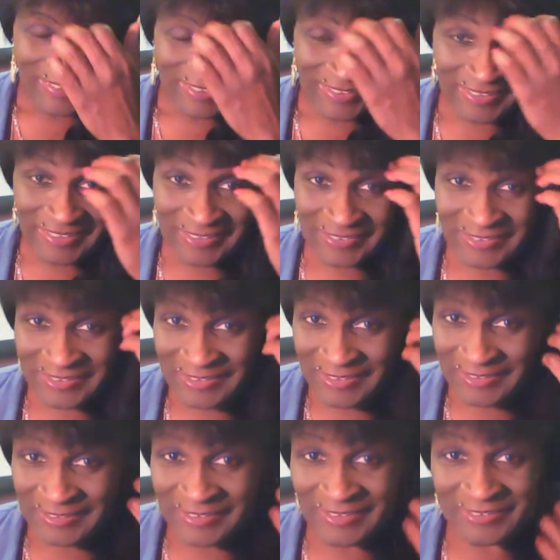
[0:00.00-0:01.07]
And I just
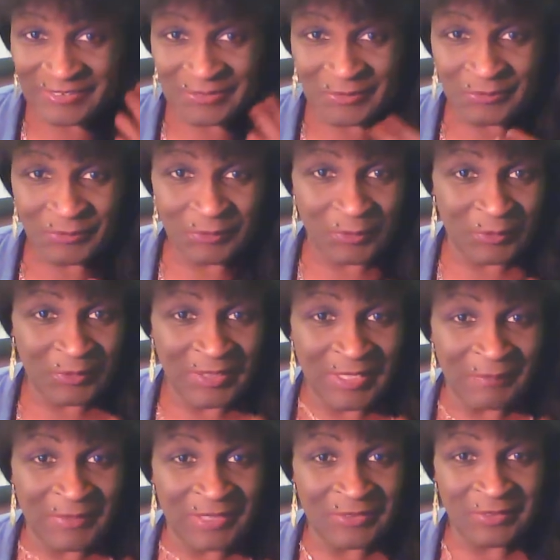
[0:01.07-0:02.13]
said, like, screw it.
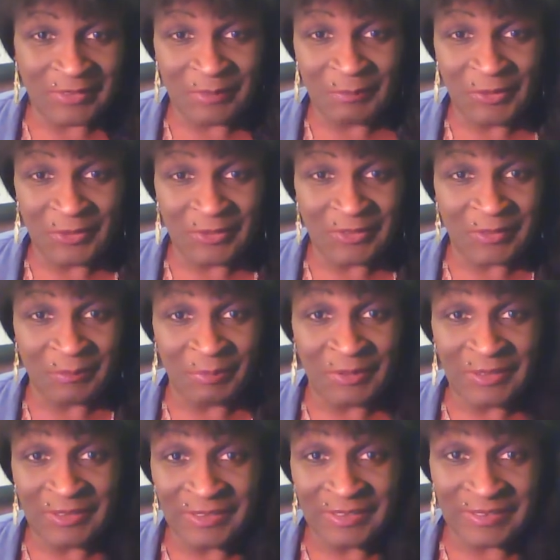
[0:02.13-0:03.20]
I'm not here to
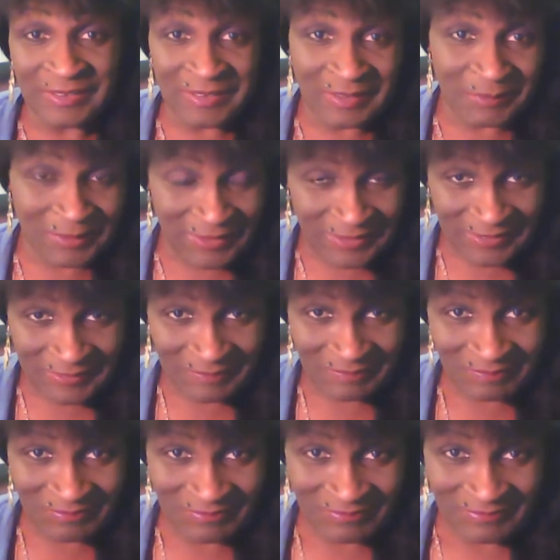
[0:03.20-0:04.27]
compete against anybody.
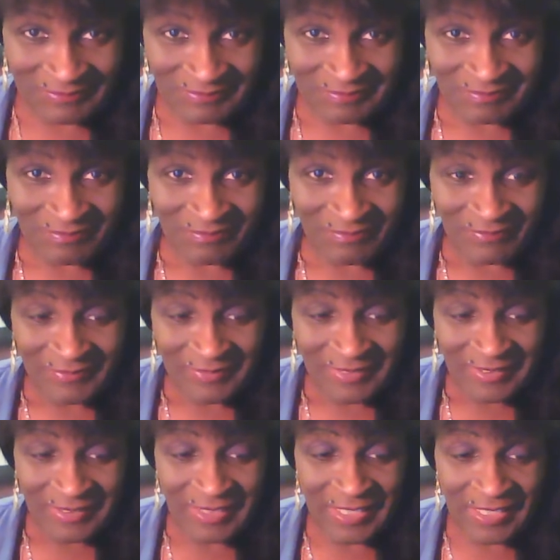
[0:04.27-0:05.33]

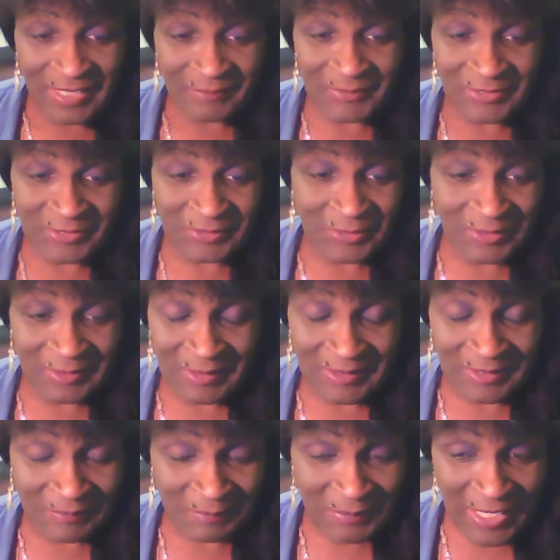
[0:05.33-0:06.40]
I'm just going
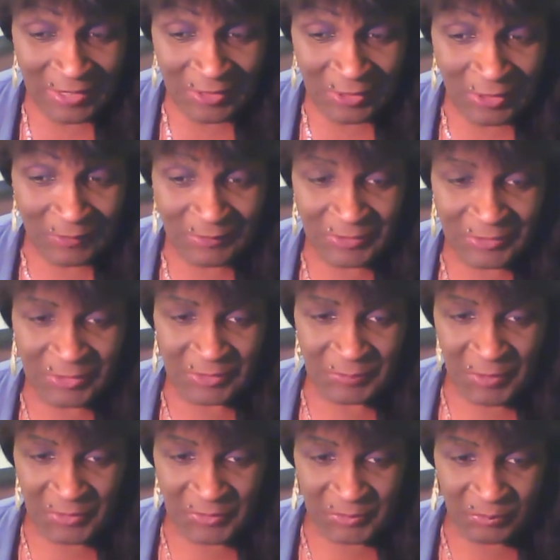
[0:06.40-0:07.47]
to back off. Because you're
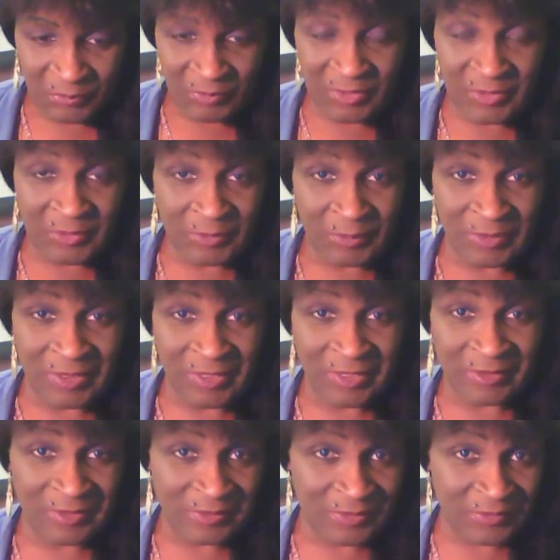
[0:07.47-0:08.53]
supposed to, when you do
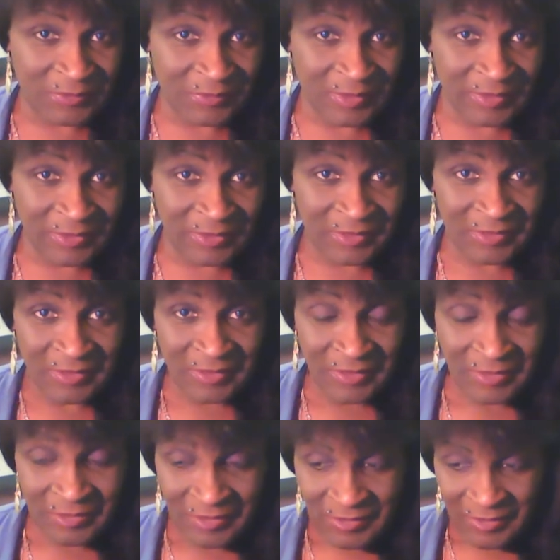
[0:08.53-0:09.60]
long distance running,
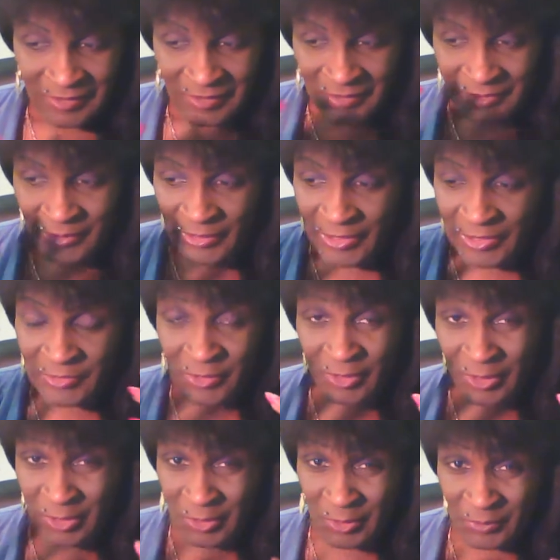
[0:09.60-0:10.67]
you're in
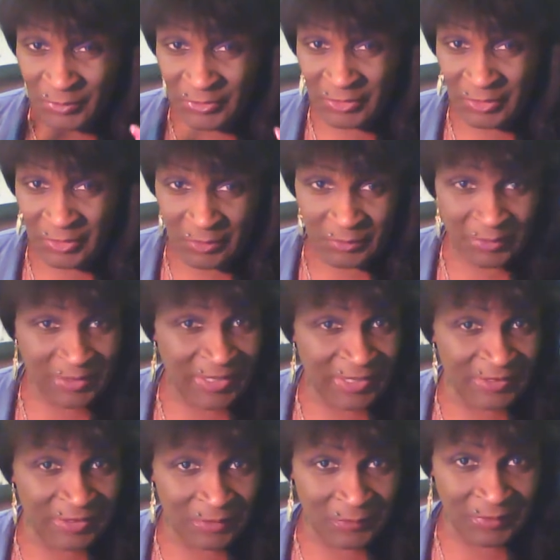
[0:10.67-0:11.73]
your own zone. You're not
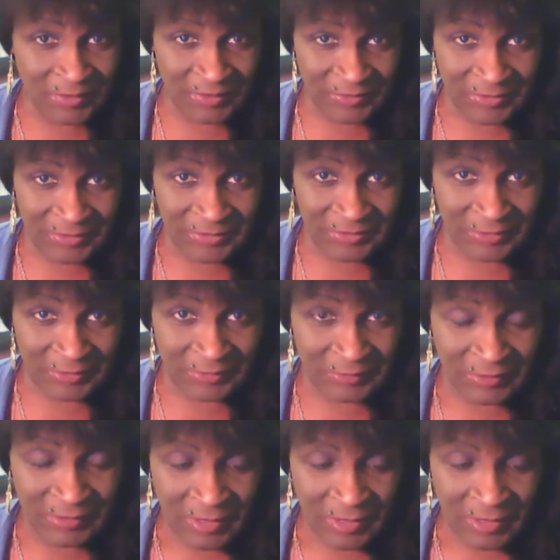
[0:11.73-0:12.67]
in someone else's zone.